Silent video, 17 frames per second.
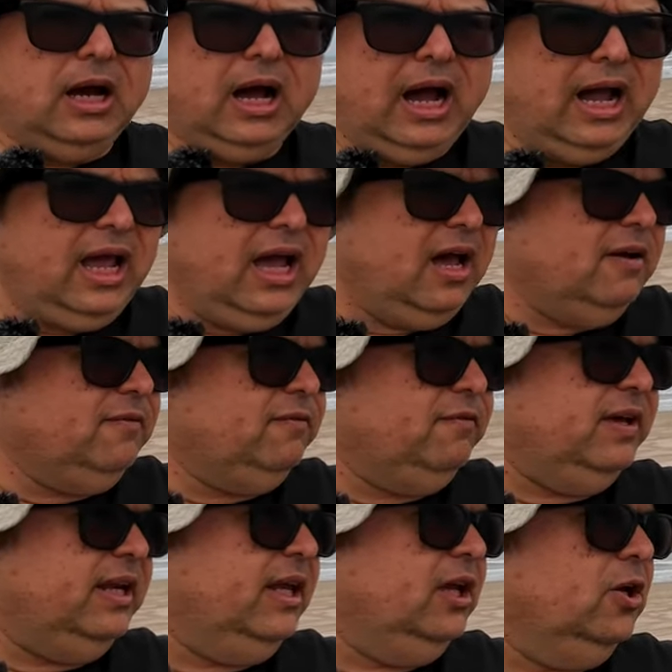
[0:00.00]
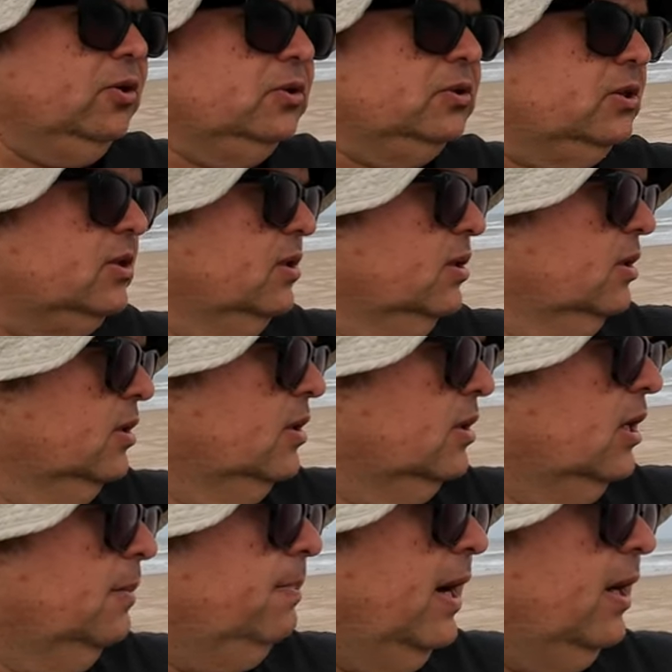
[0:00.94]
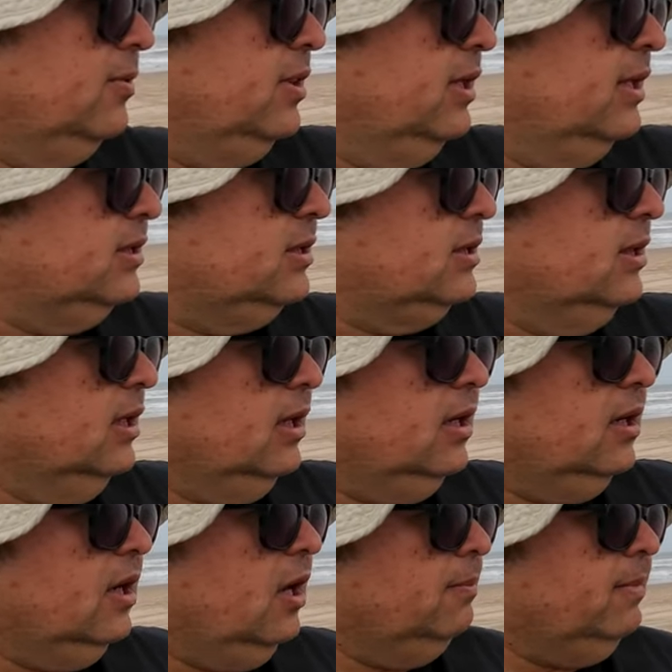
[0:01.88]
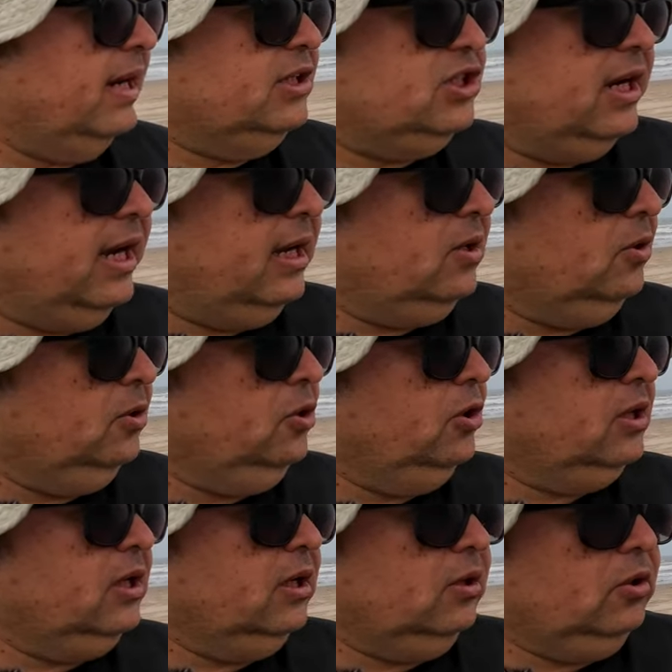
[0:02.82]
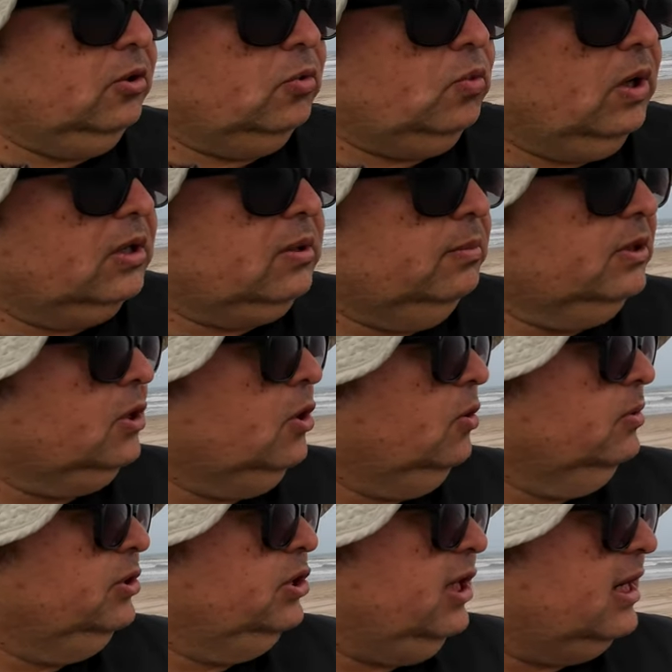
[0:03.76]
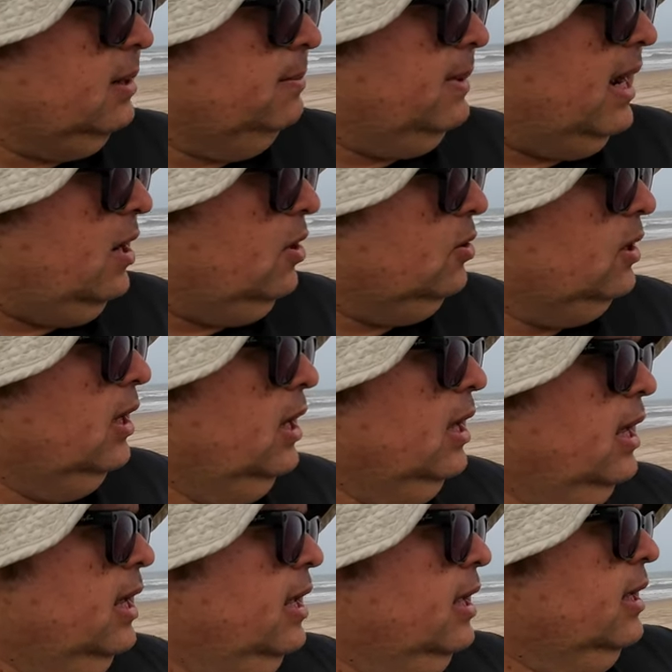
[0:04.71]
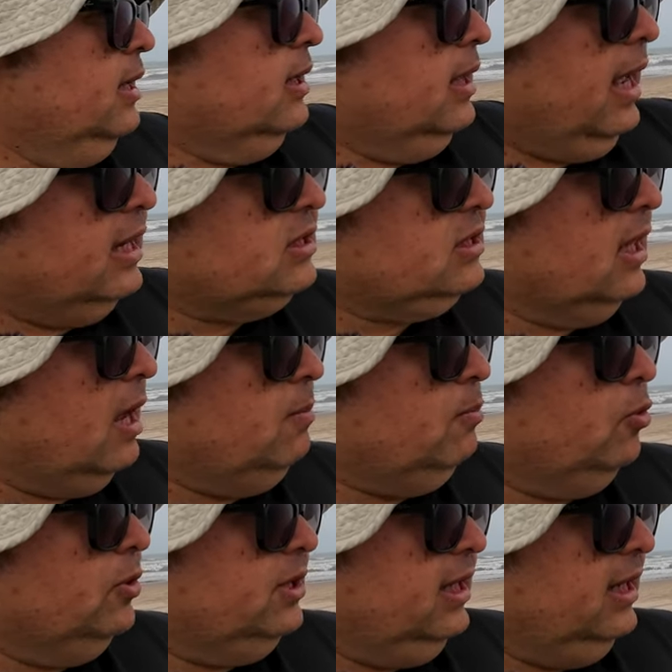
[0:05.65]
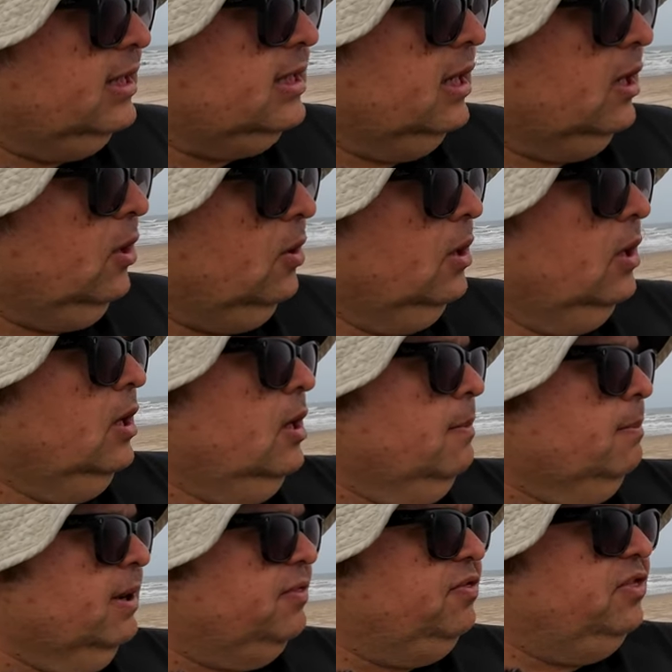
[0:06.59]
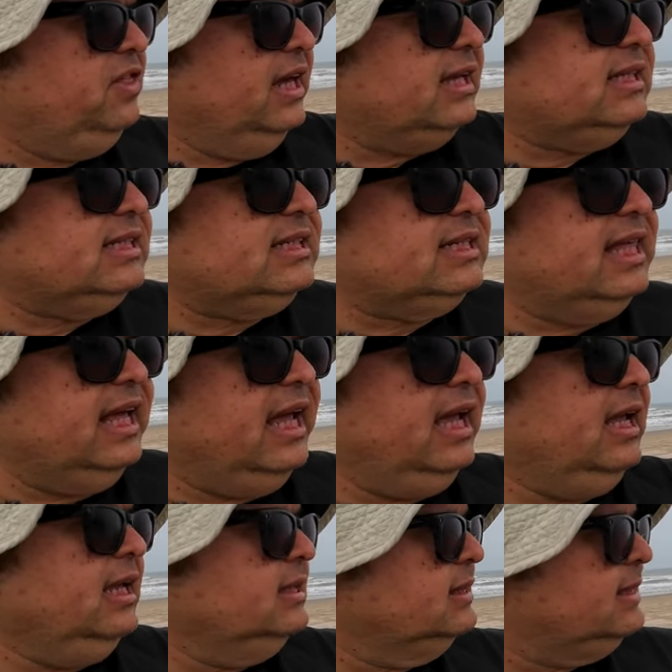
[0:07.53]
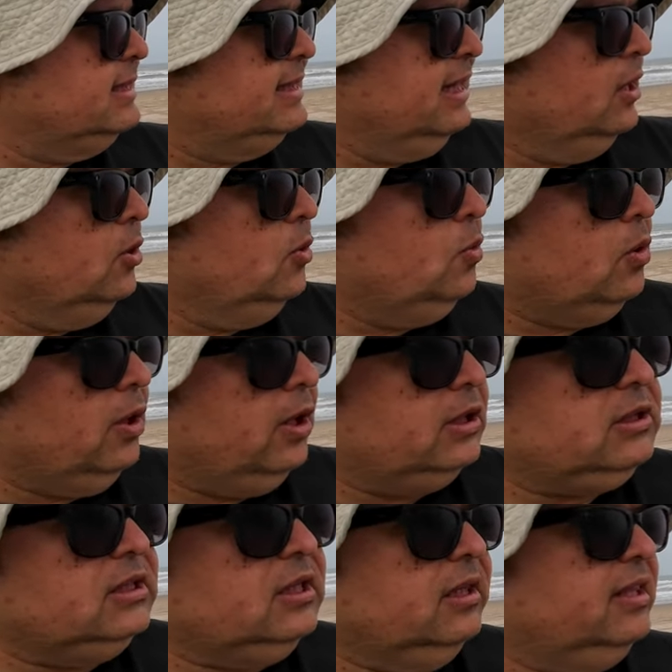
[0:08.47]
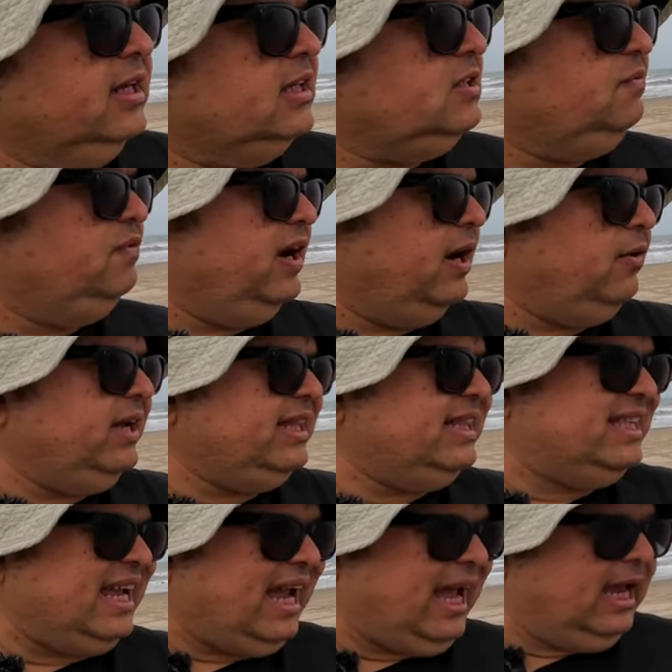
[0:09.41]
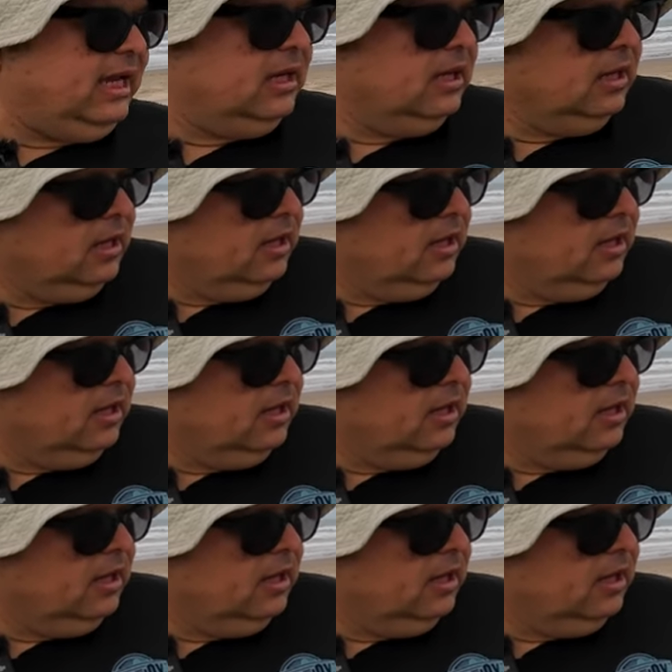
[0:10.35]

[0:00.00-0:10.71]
I have videos about this on my channel. You're welcome to go and check them out. It has a lot more detail. But this thing still works to this very day.